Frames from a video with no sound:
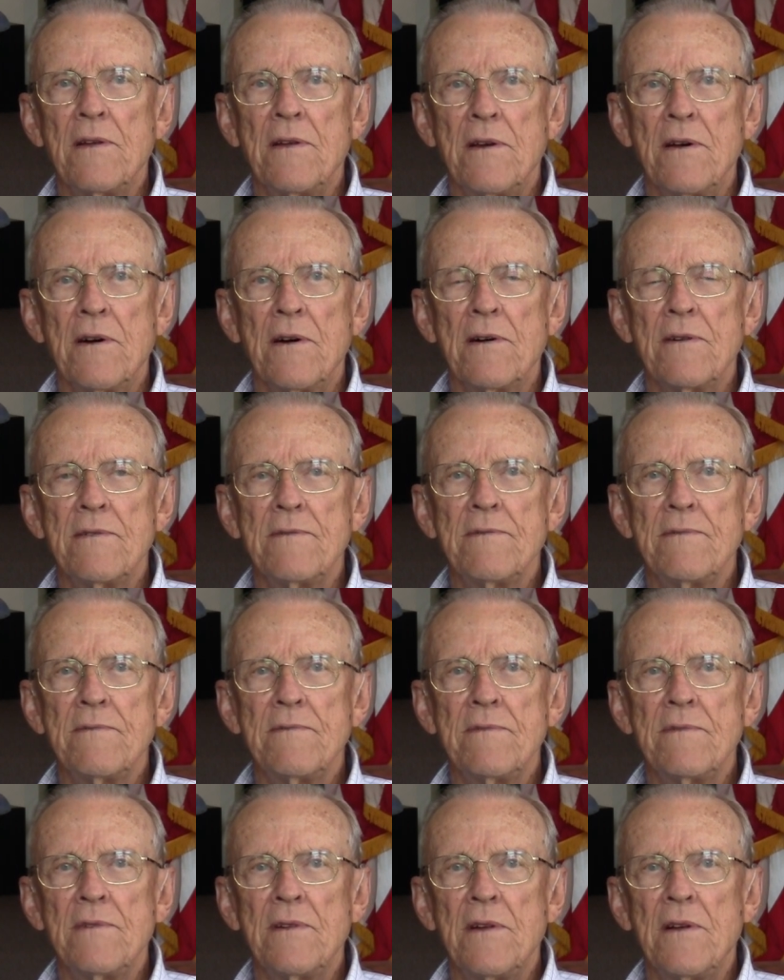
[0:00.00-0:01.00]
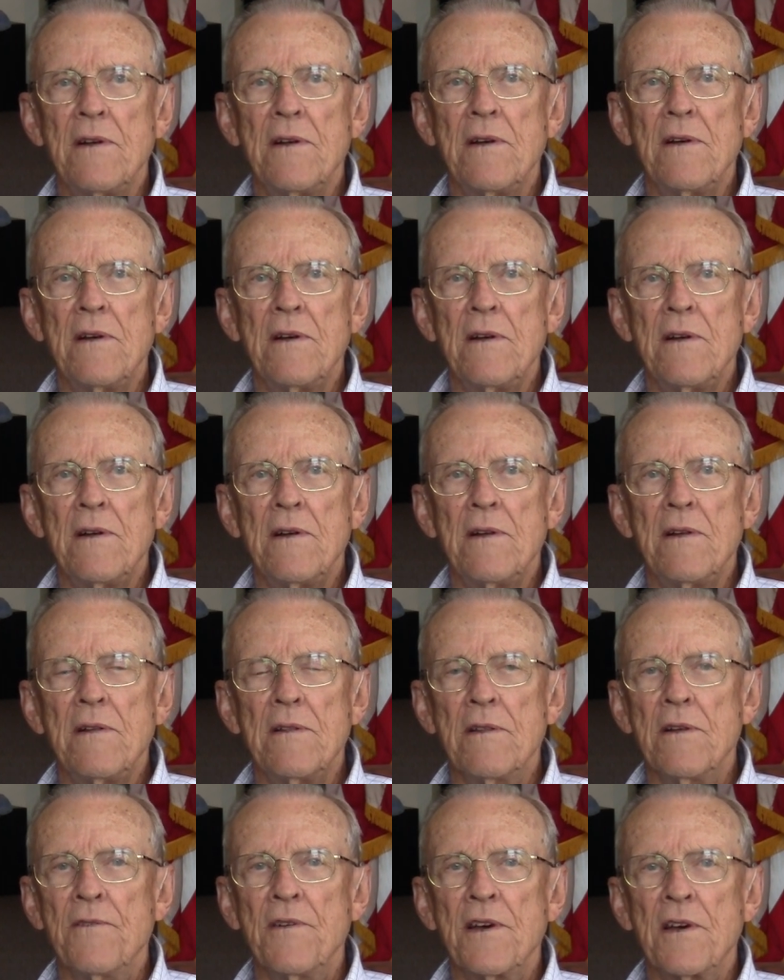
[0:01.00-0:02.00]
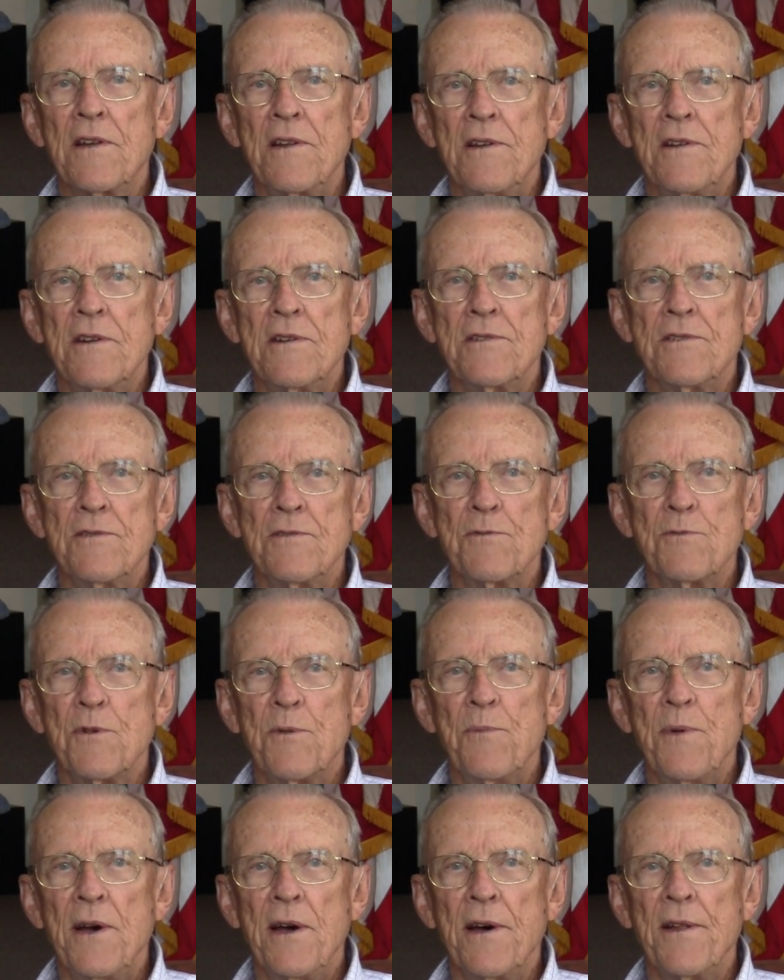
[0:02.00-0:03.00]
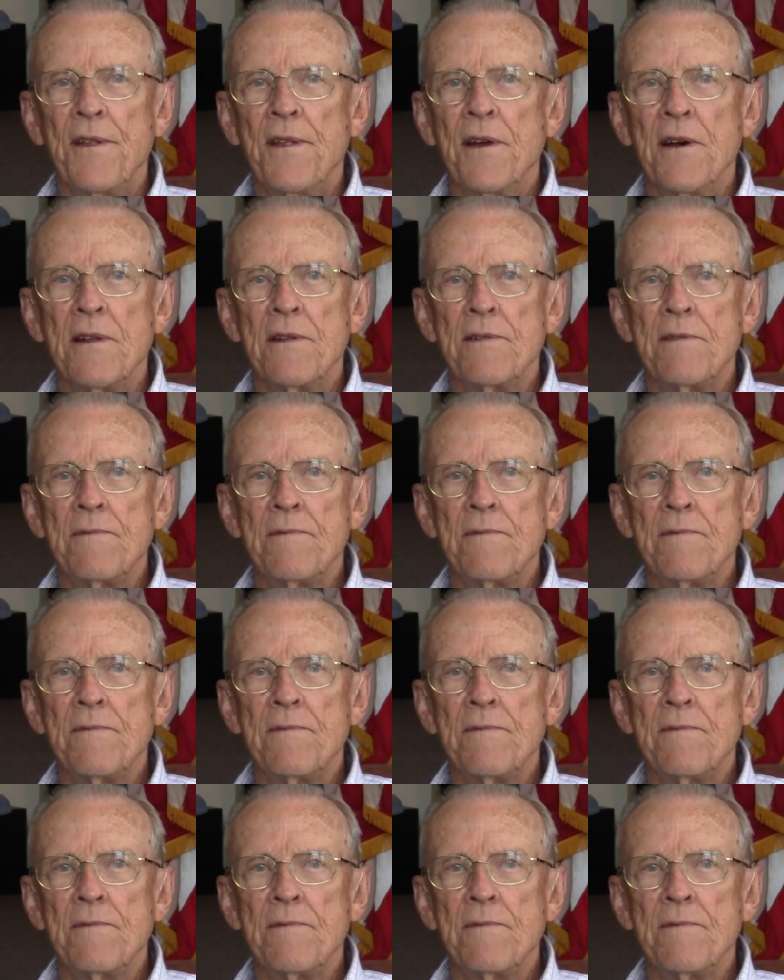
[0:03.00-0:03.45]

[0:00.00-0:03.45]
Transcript: Yeah. Living conditions were bad then.